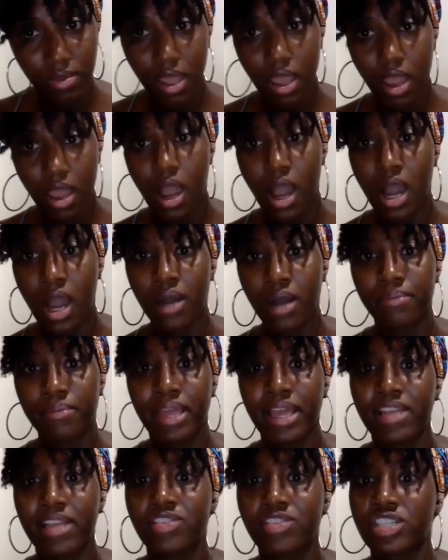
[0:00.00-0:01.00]

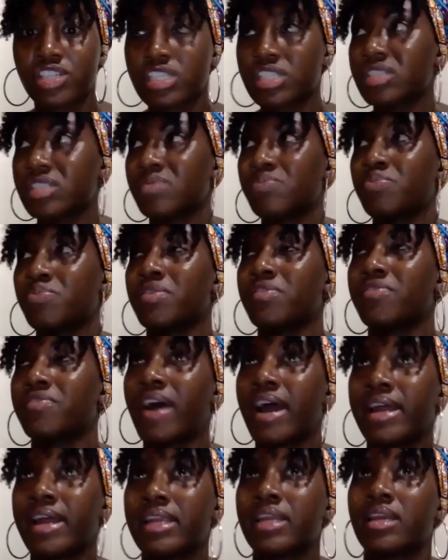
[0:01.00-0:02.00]
And just
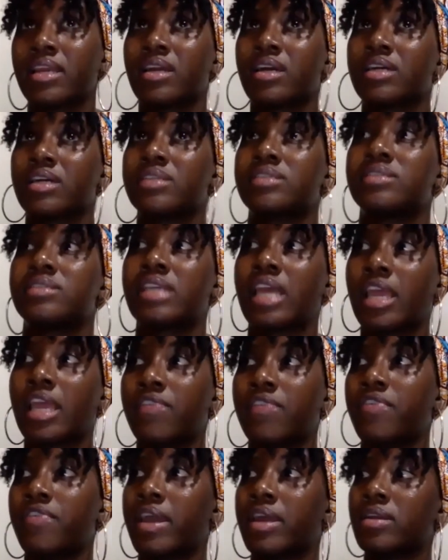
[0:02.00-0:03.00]
providing a
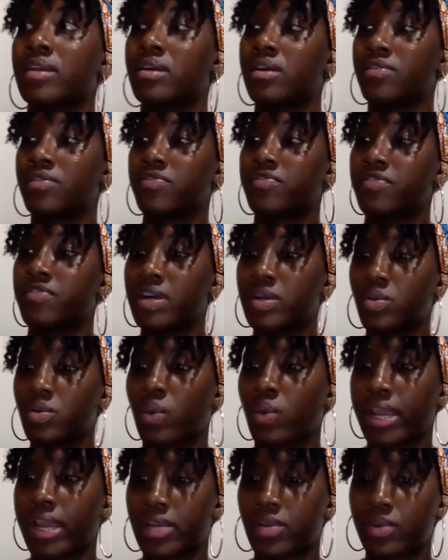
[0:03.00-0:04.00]
safe and a fun
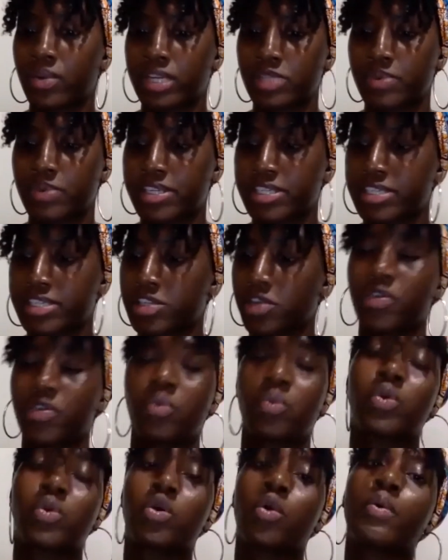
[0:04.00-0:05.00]
way to express yourself. It
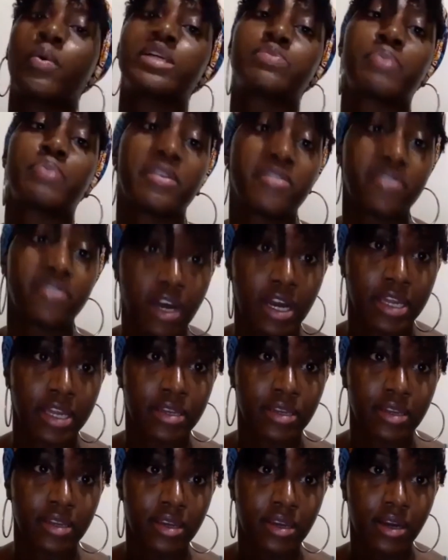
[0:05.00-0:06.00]
won't always be
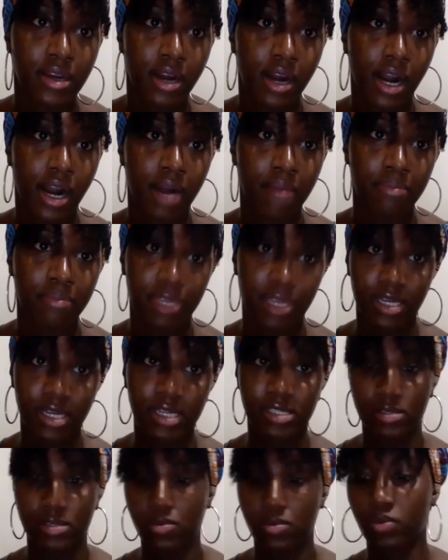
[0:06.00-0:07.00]
fun,
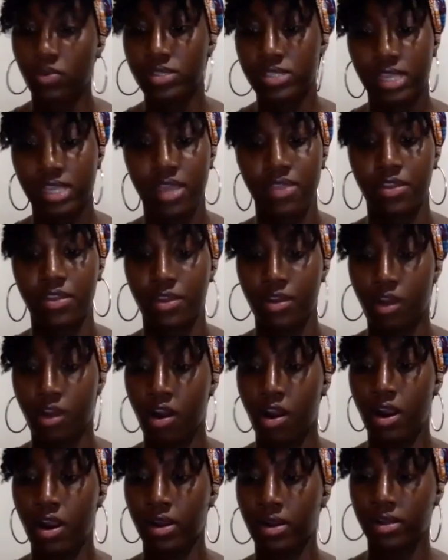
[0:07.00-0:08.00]
because once again, there
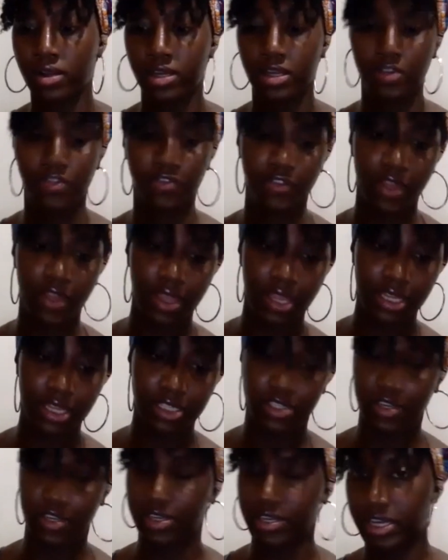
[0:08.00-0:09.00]
are good feelings,
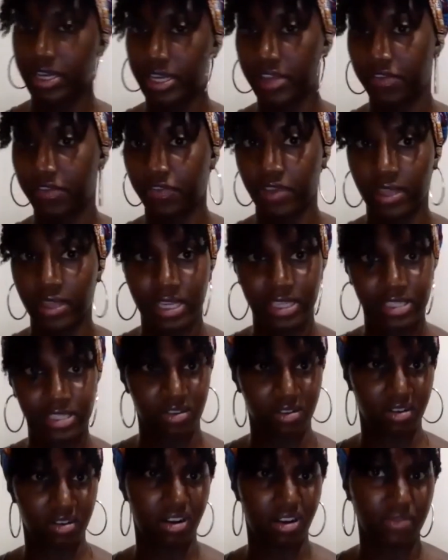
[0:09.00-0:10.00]
there are yucky feelings, there
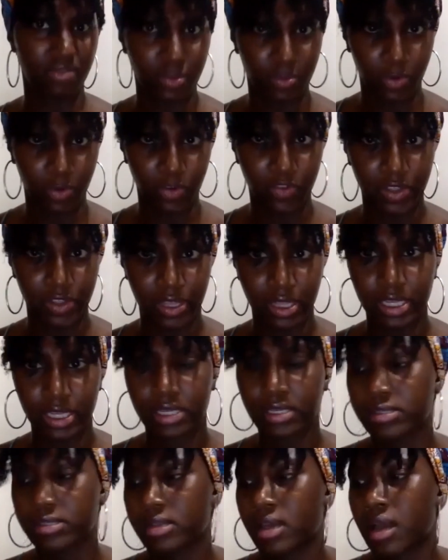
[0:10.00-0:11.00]
are uncomfortable feelings,